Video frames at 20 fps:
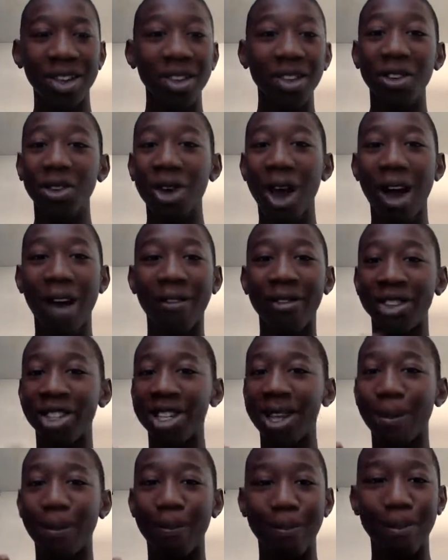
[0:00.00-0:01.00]
you have the
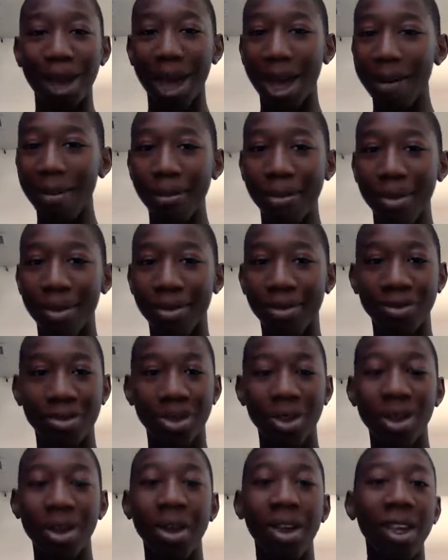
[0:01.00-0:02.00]
same map,
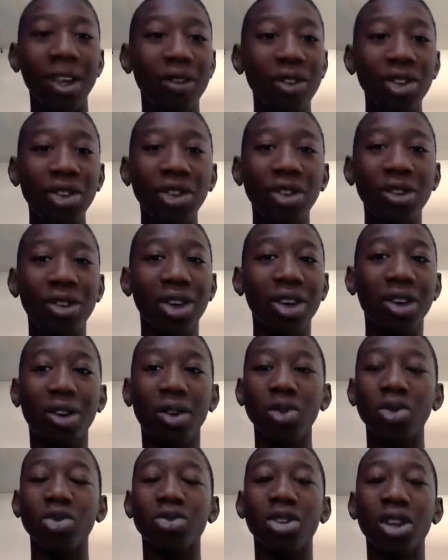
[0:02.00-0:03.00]
even though you can go
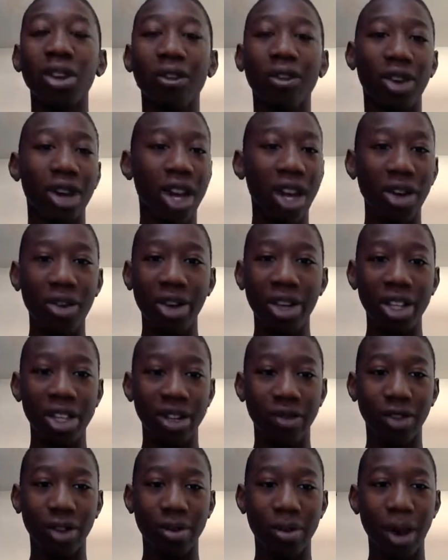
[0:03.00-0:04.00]
to different areas
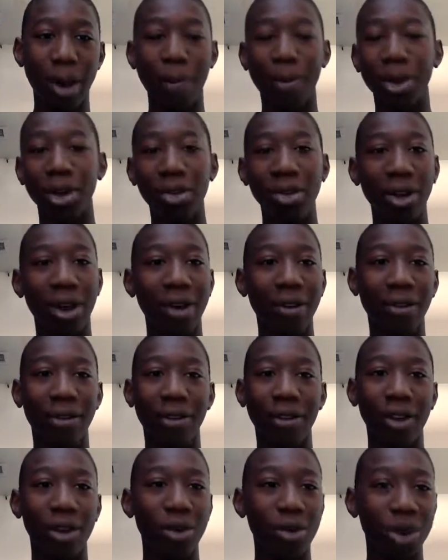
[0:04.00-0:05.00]
of the map and you have
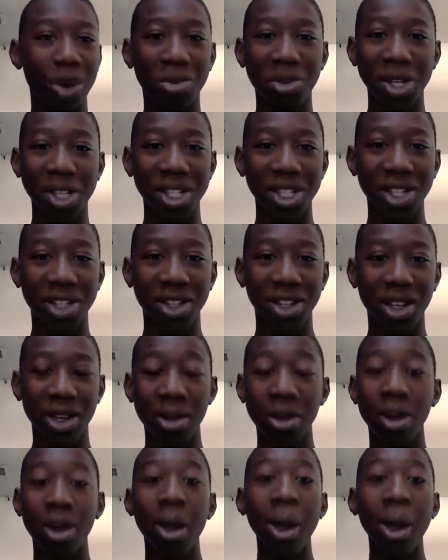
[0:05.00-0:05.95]
free will basically,